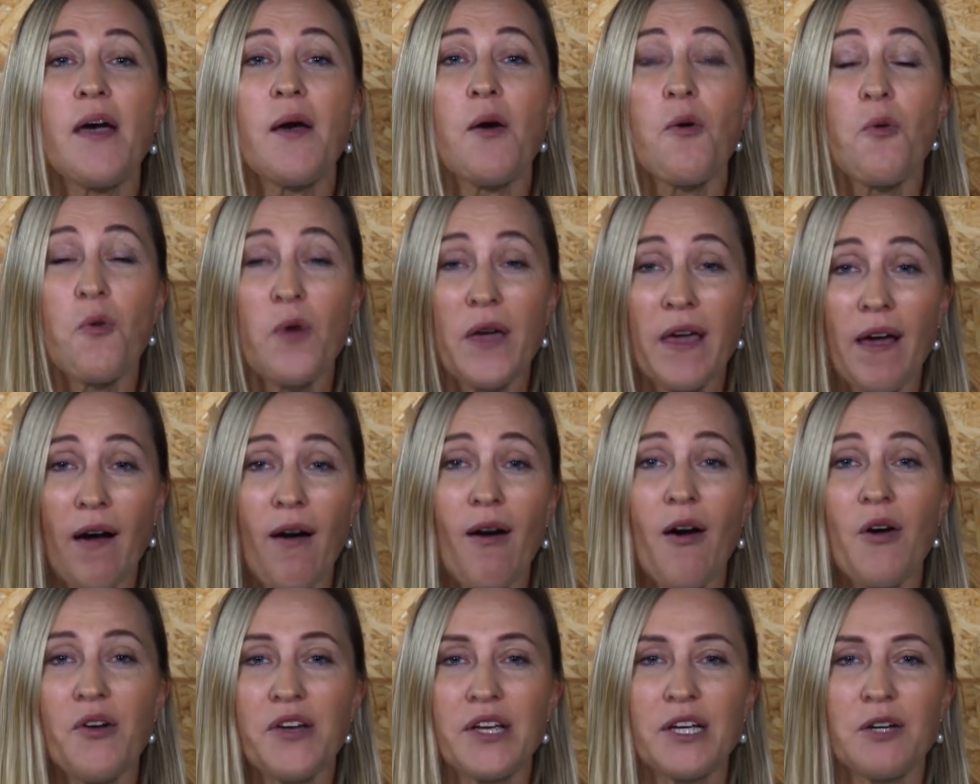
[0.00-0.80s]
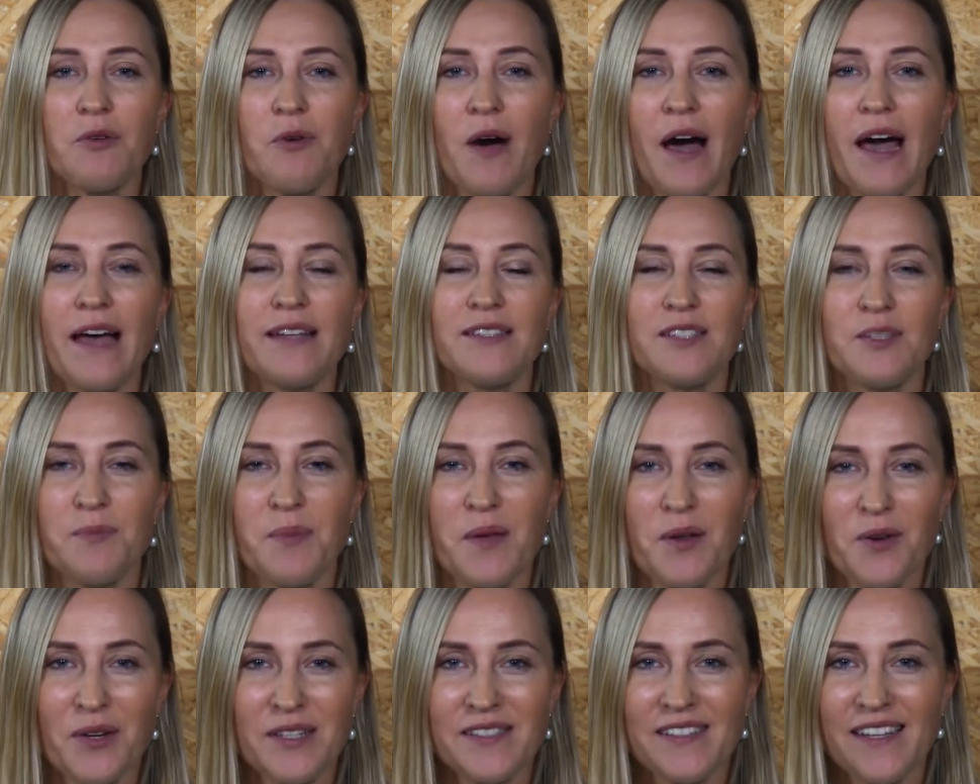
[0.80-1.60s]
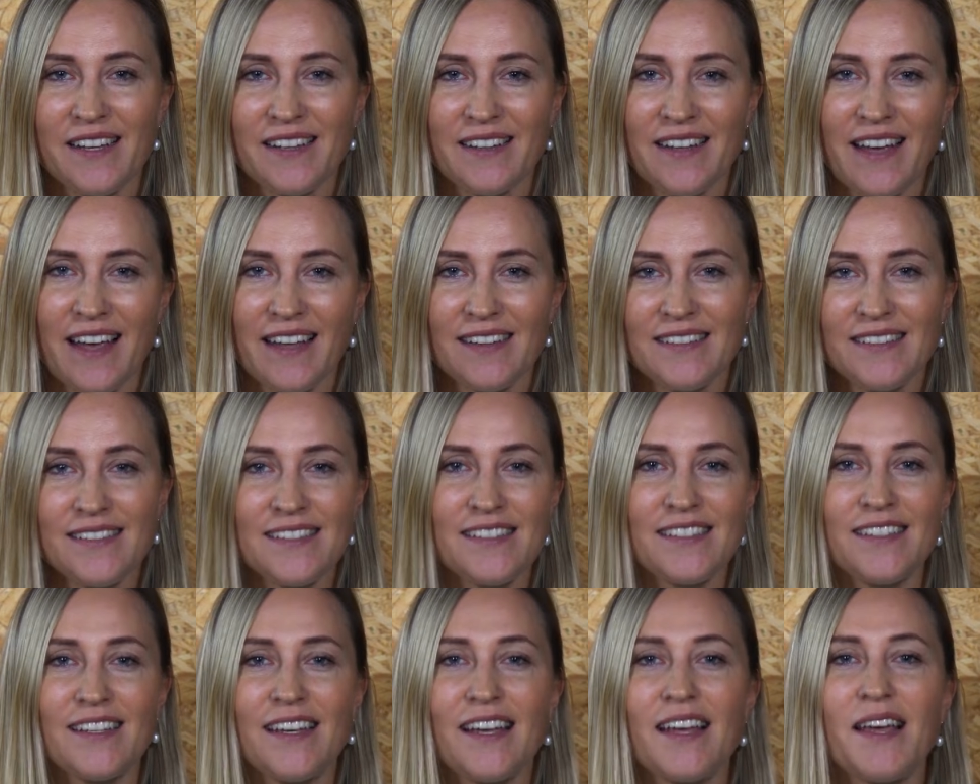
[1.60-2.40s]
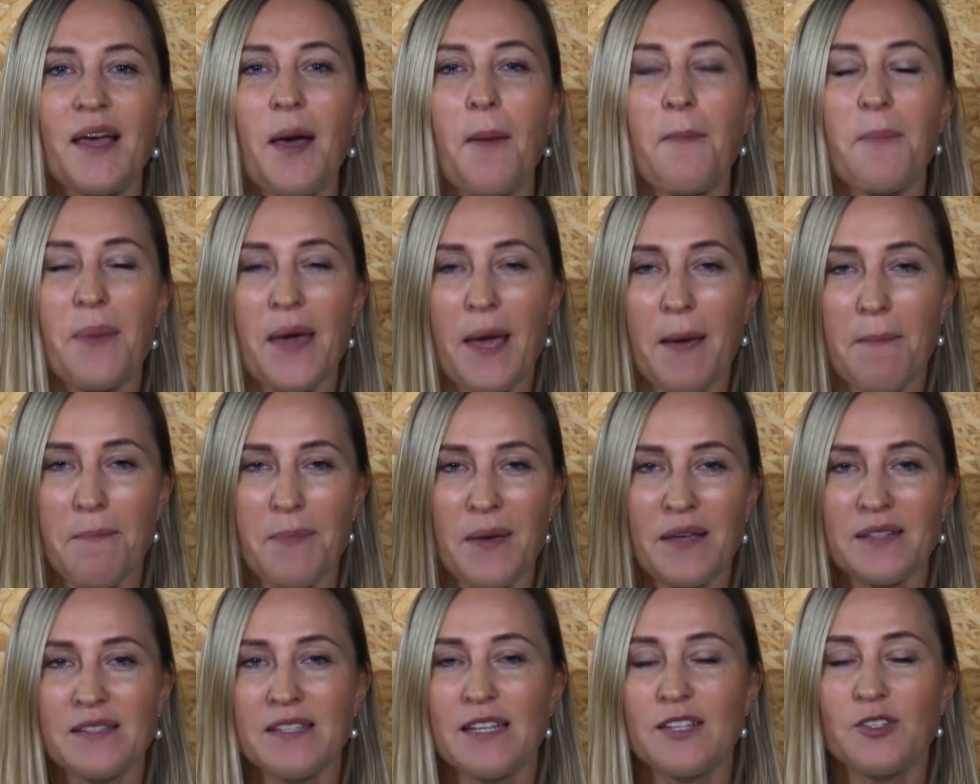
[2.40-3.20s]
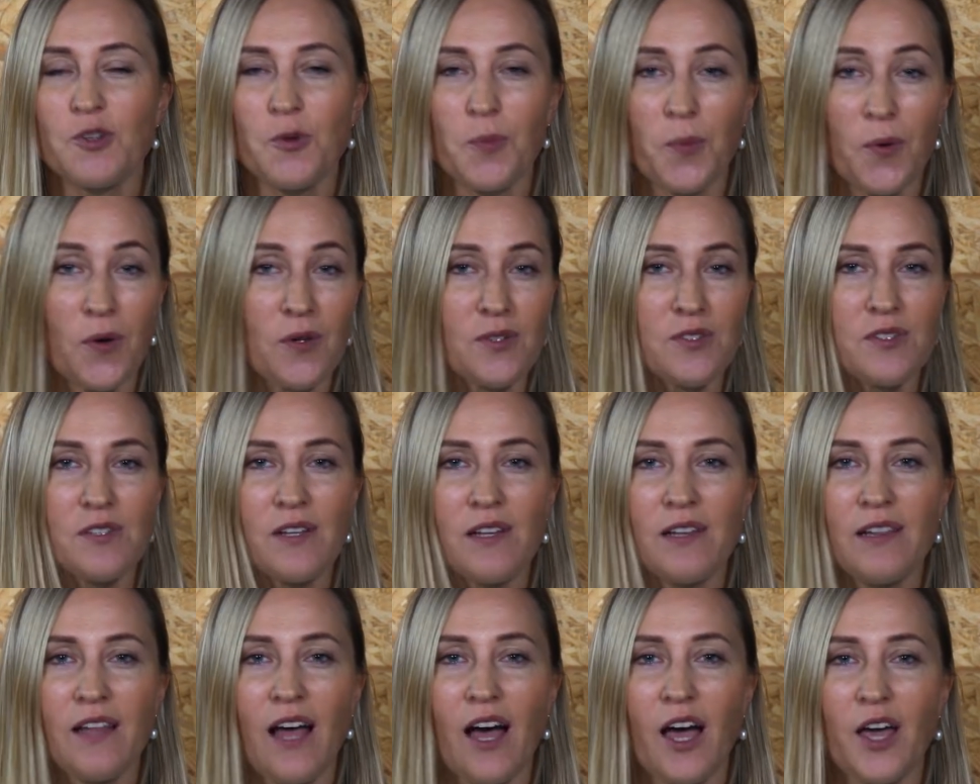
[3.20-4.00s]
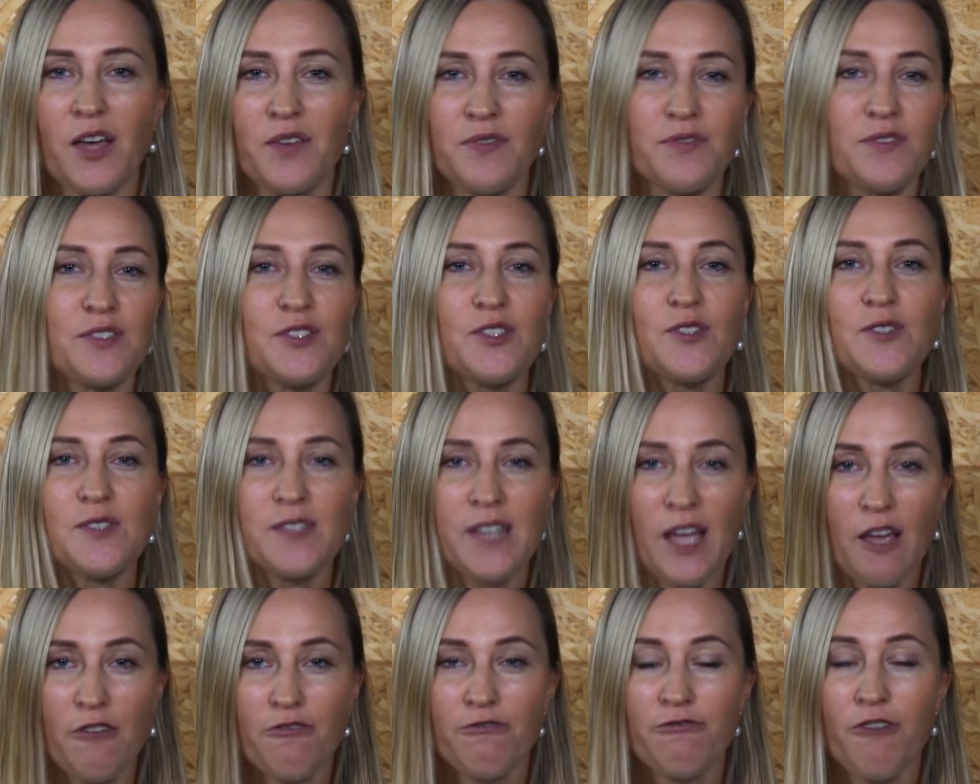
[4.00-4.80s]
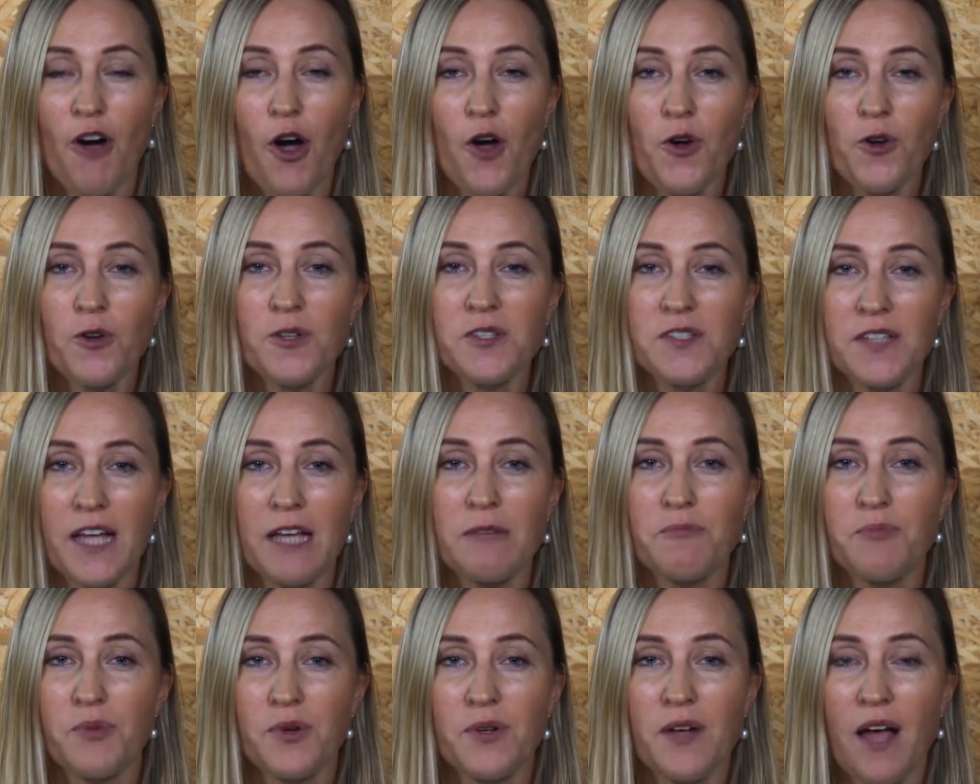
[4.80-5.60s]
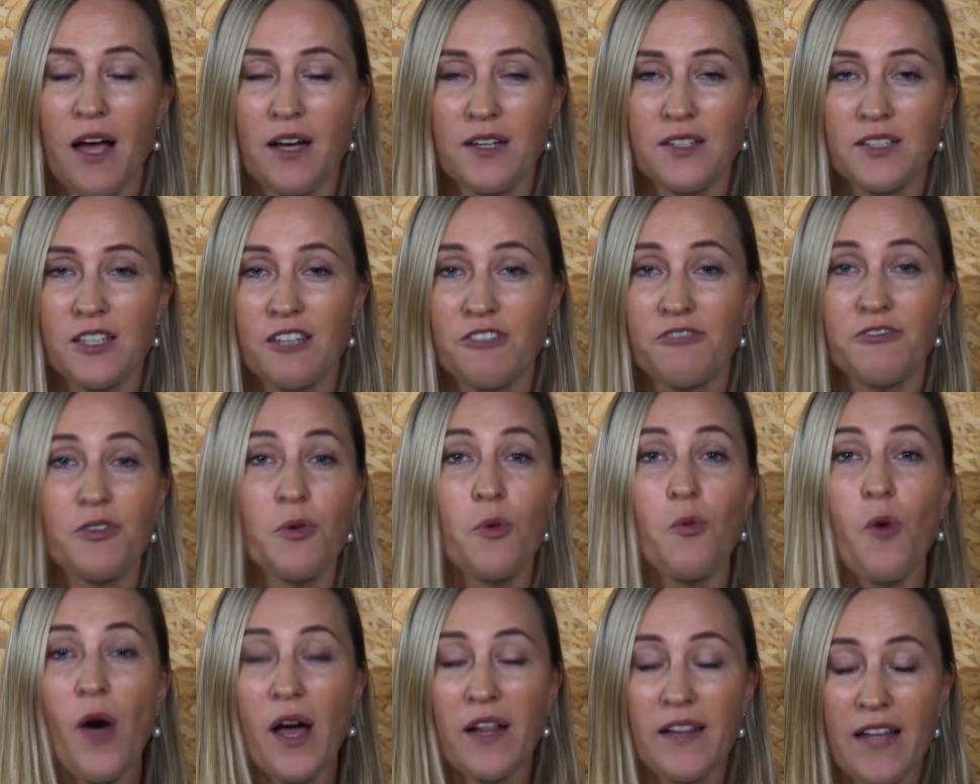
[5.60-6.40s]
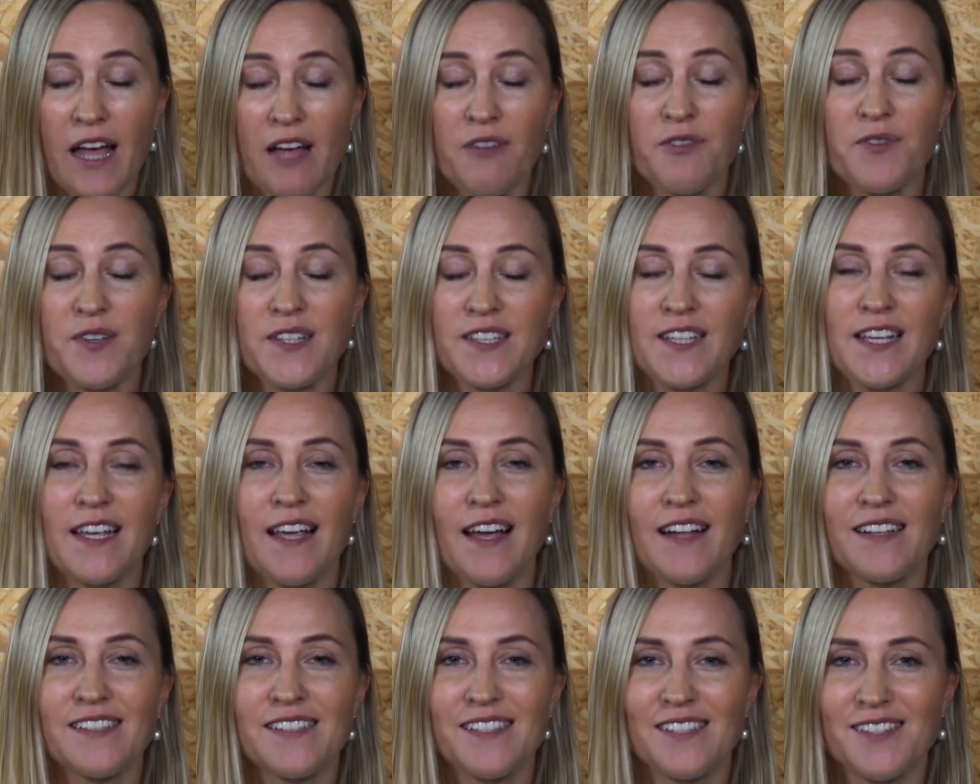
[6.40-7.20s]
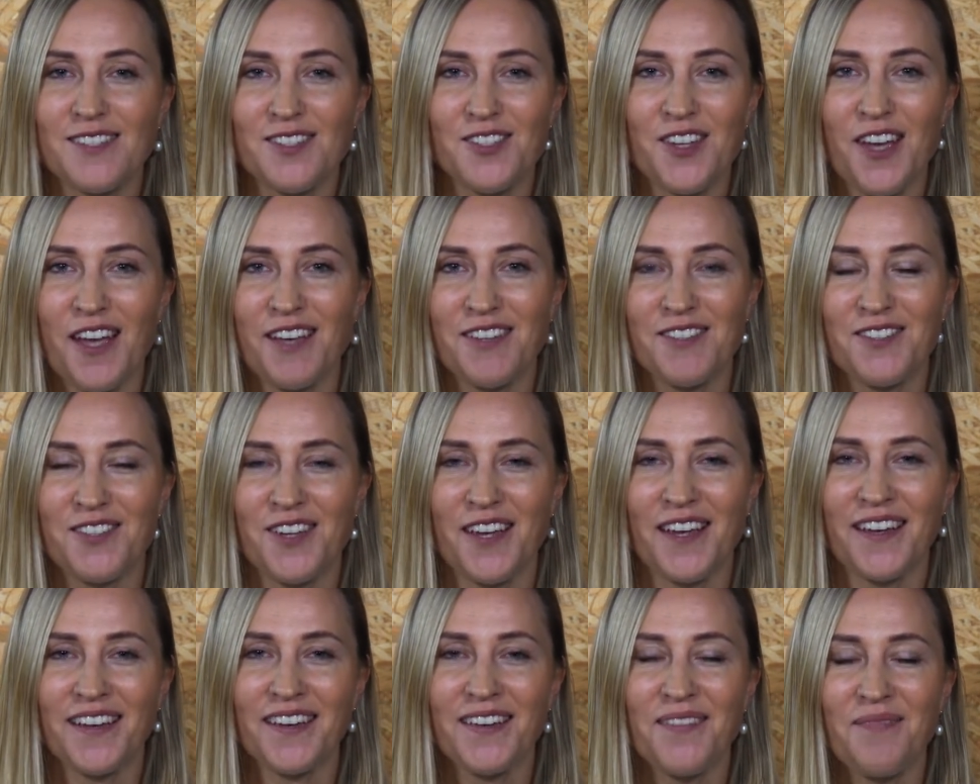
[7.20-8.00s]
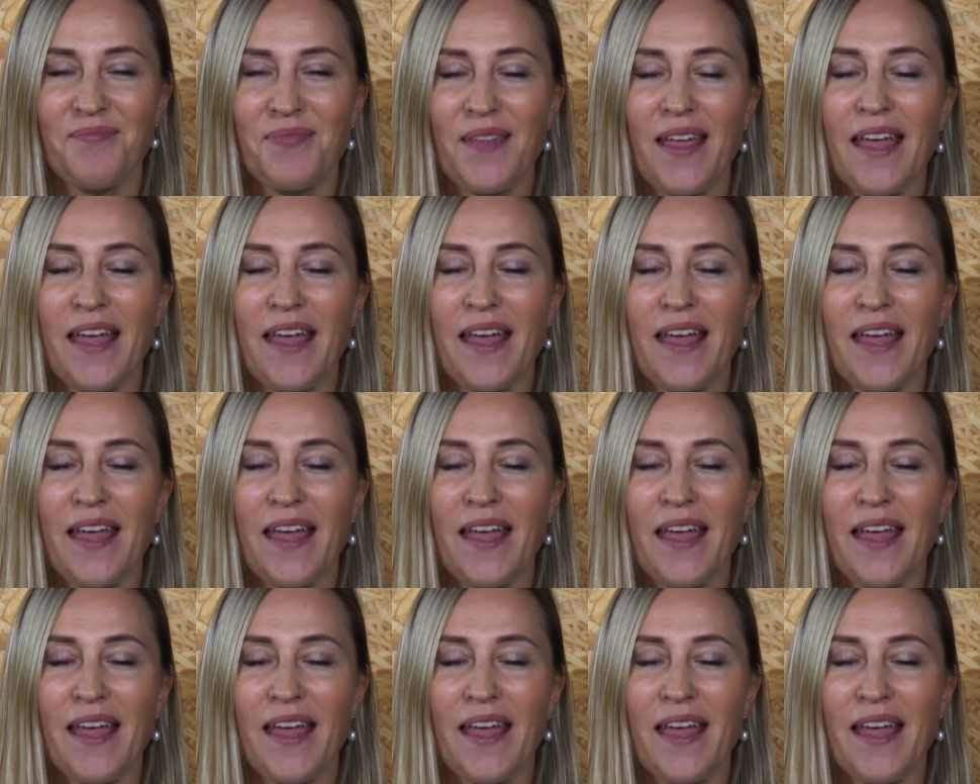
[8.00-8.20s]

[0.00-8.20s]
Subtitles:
We are required to be resilient, be it business or personal life, to stay focused and productive while everything else is changing.